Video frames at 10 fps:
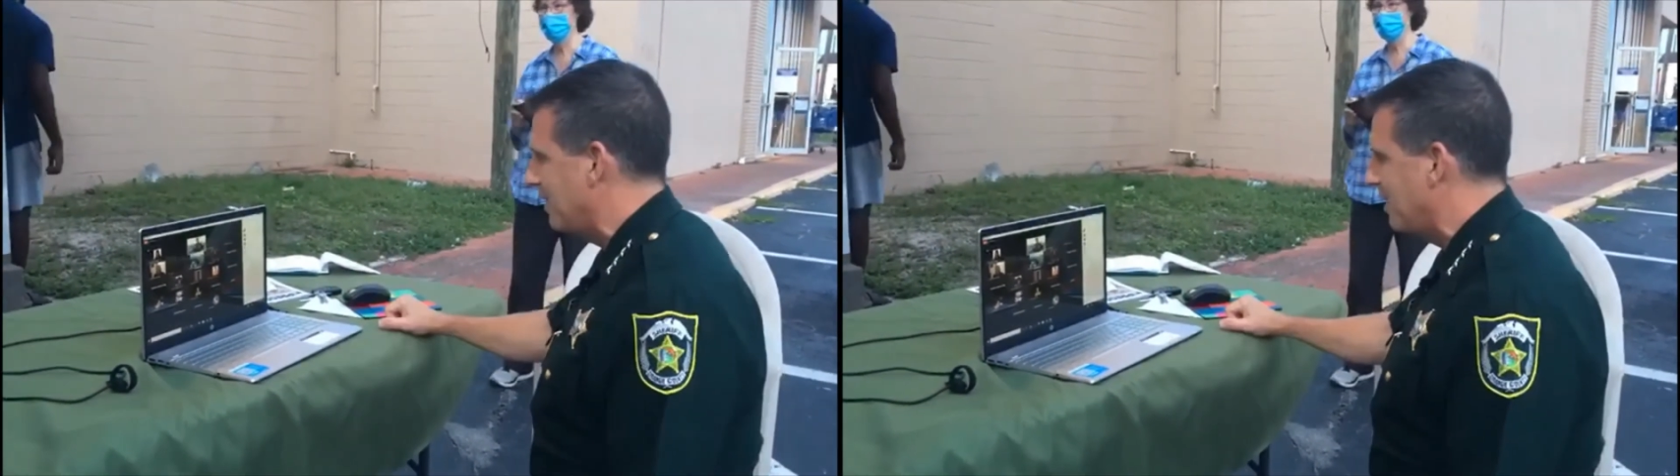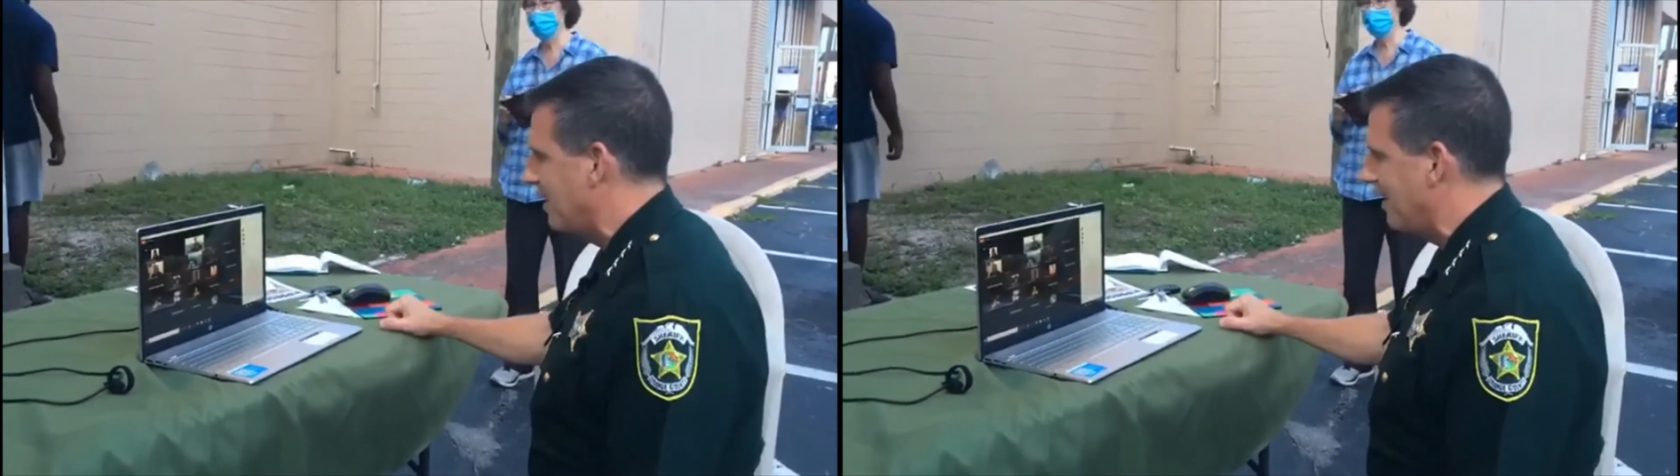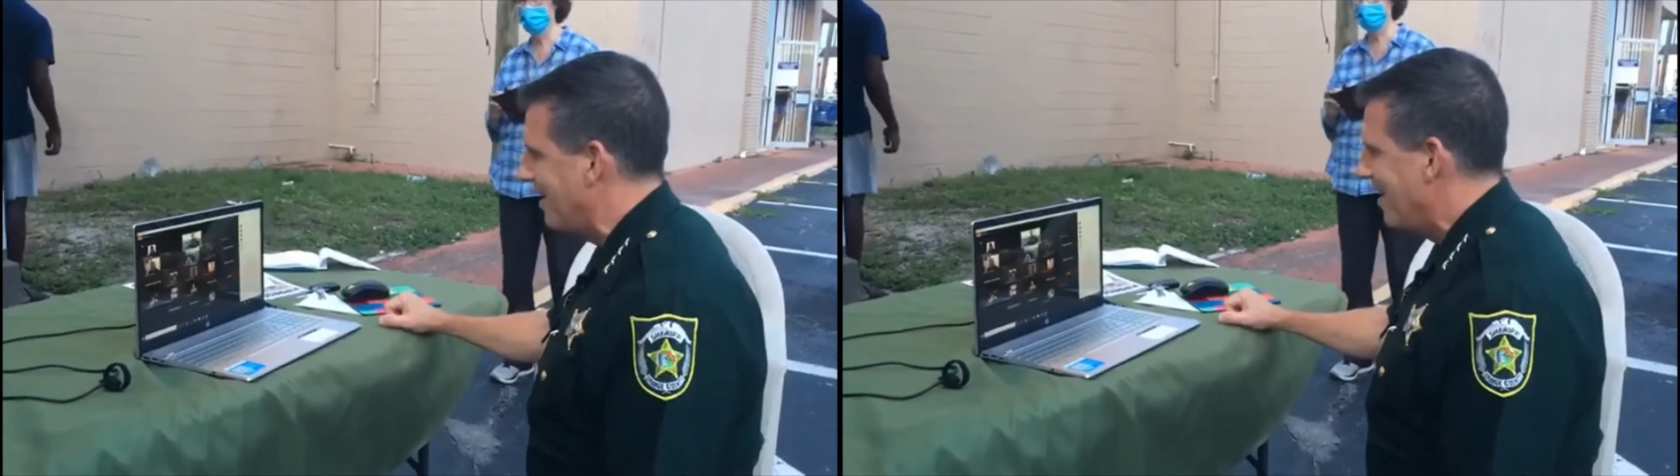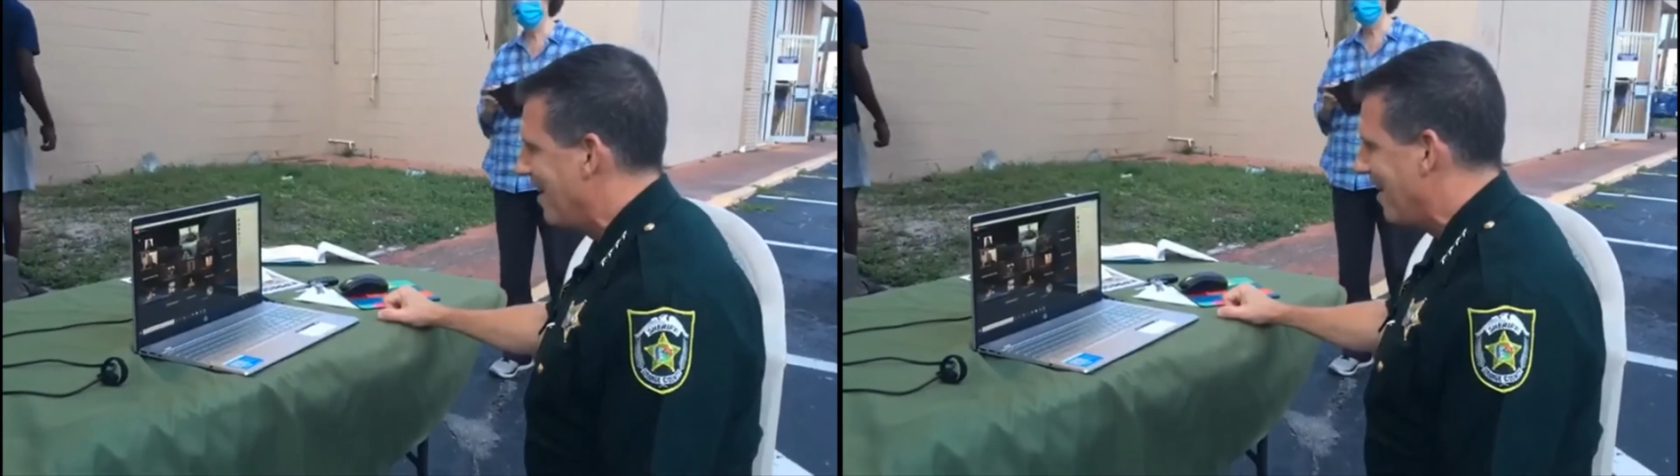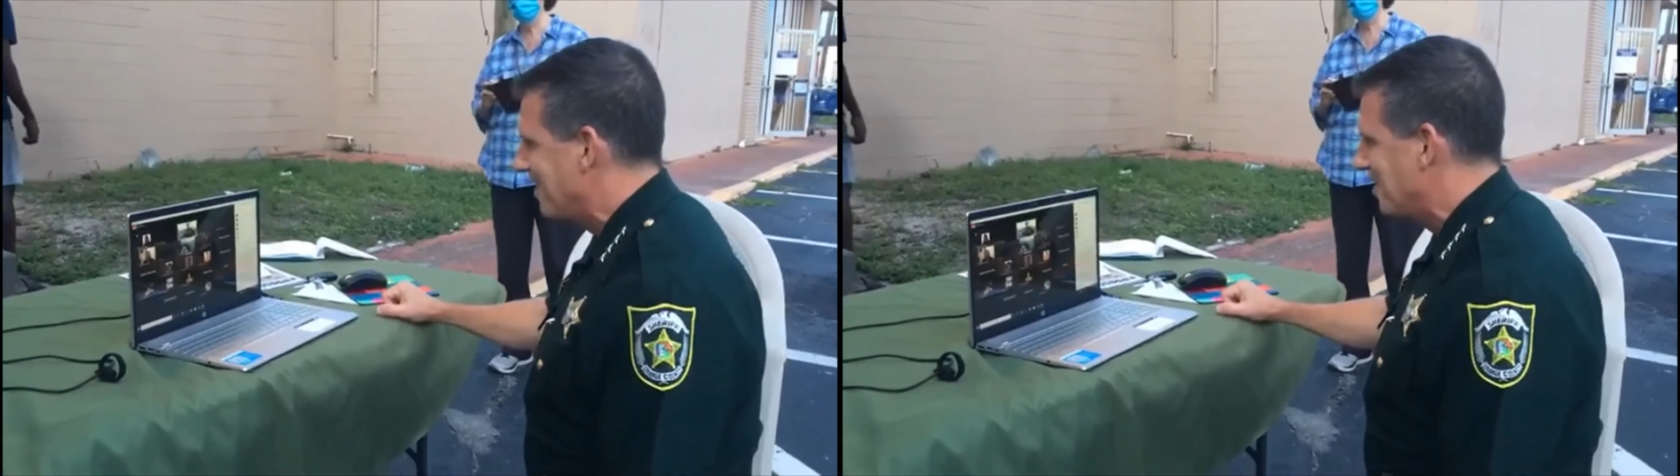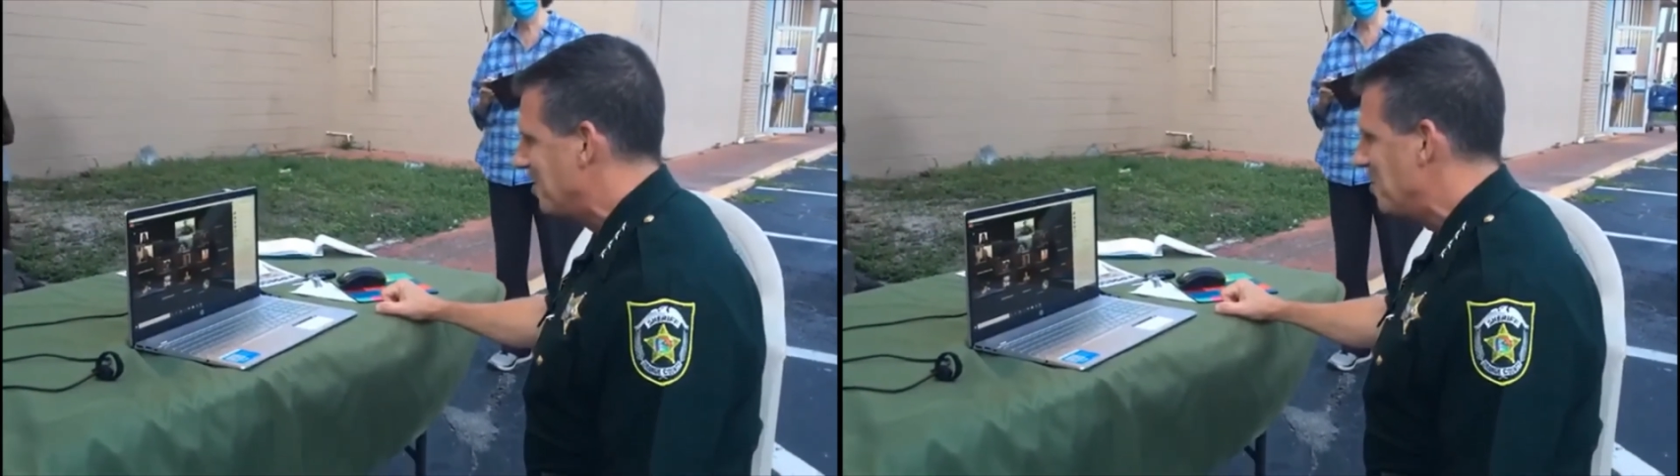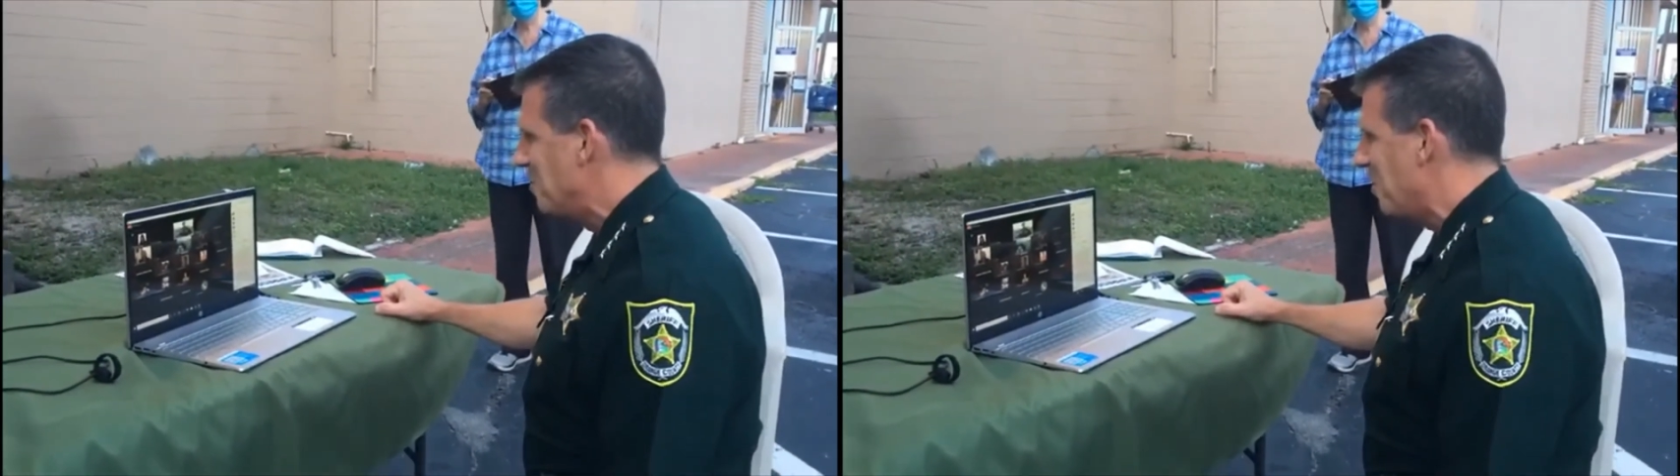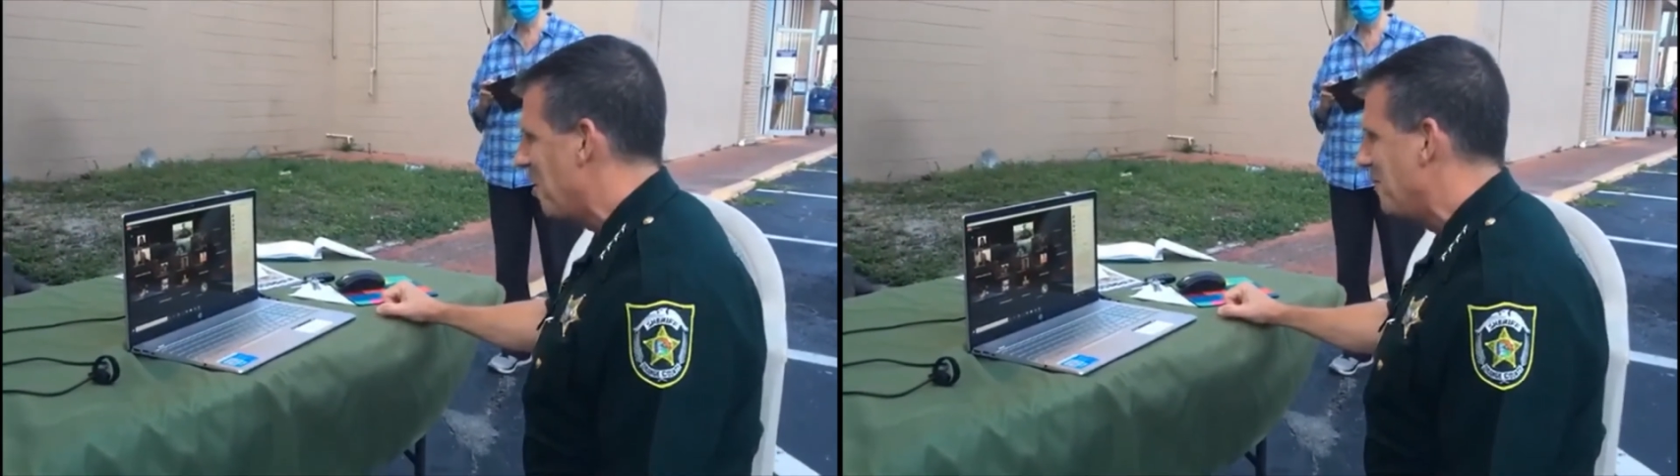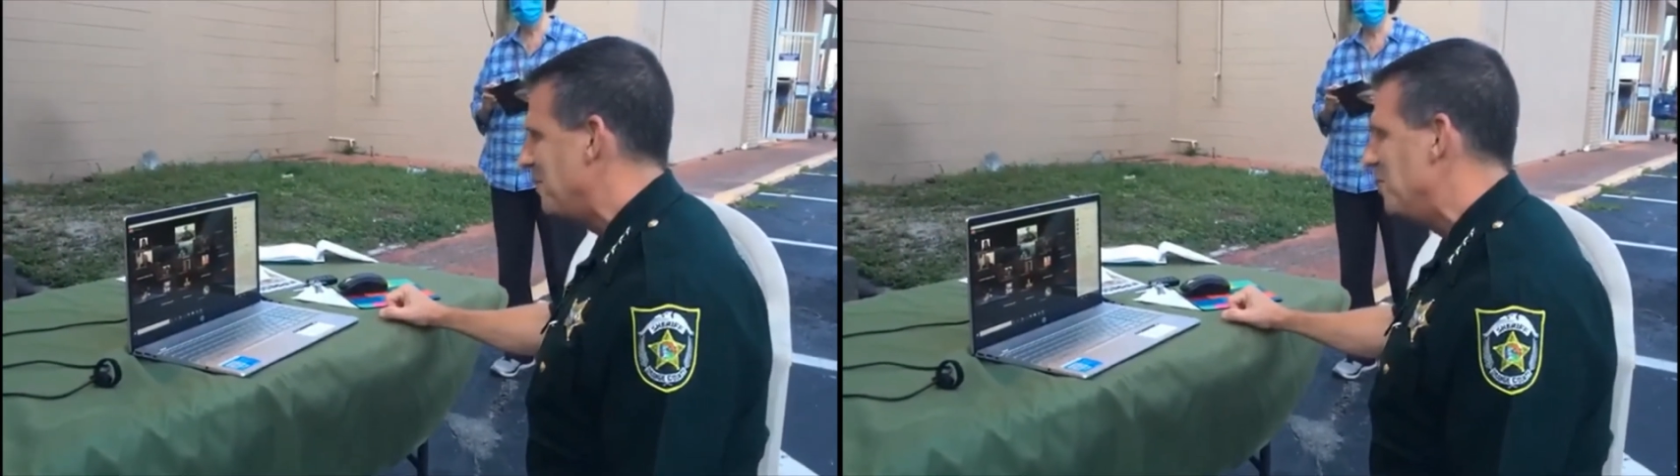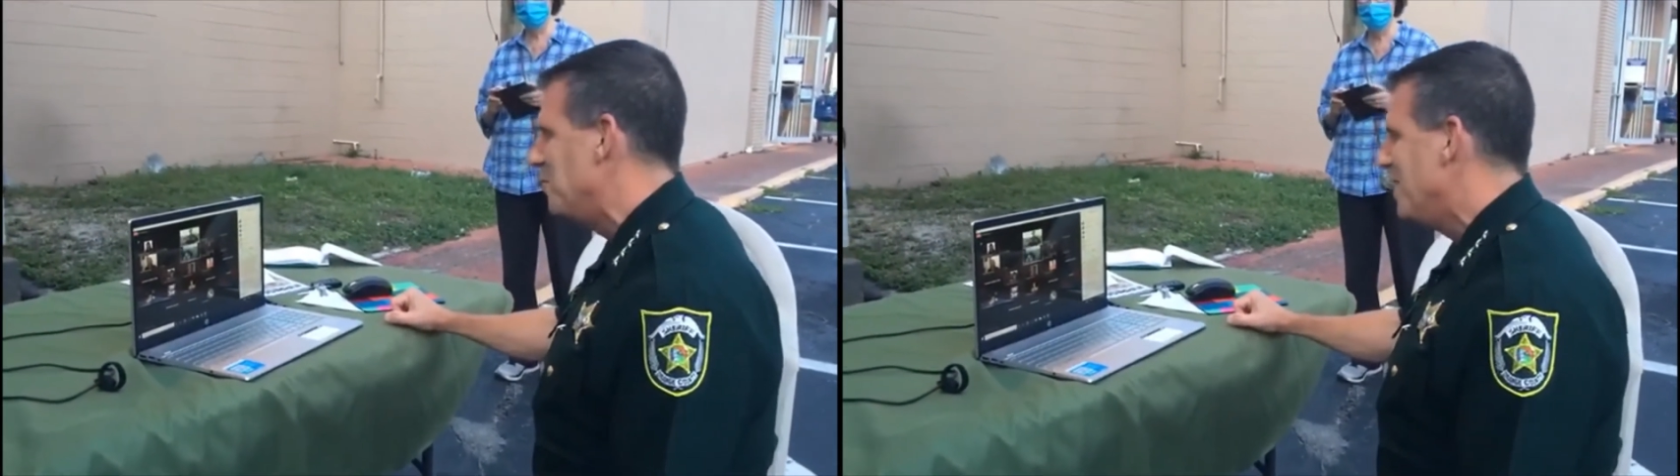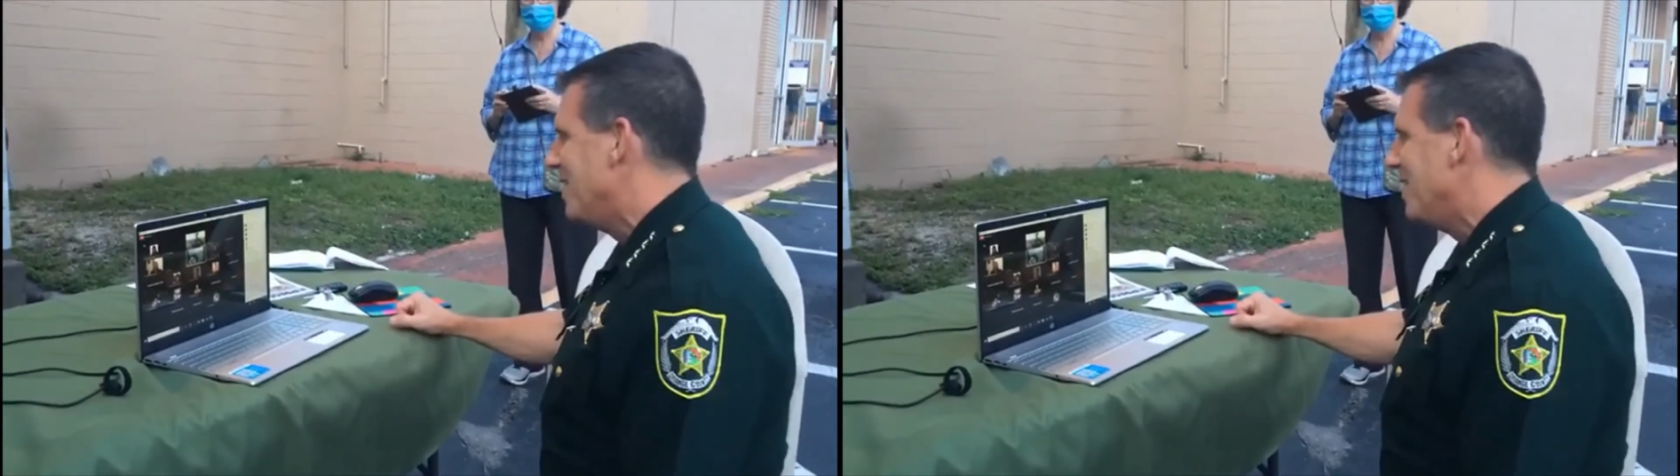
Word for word: uh, on Zoom with all of you.